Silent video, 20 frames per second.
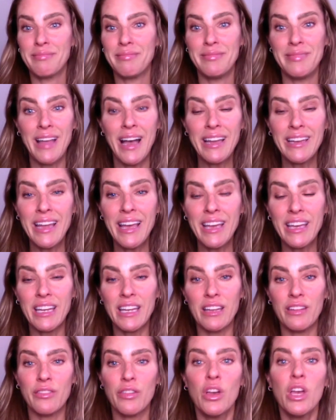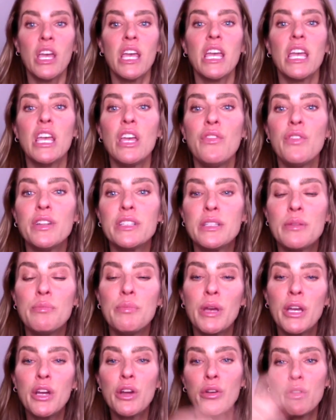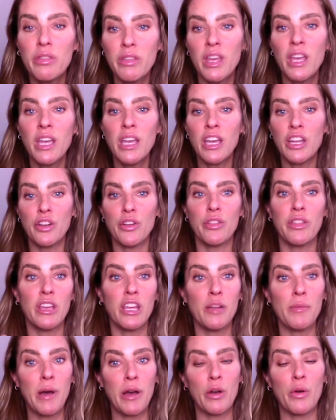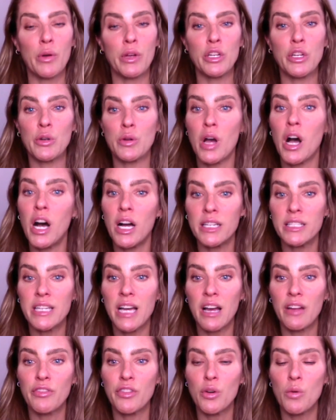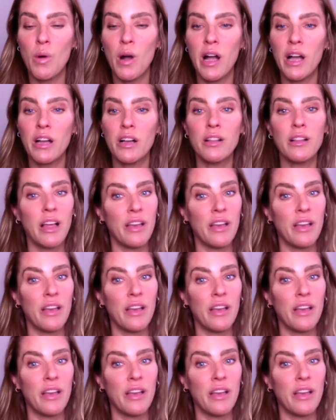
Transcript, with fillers: Not negative. If it's a bigger thing and you're thinking about going no contact for a while,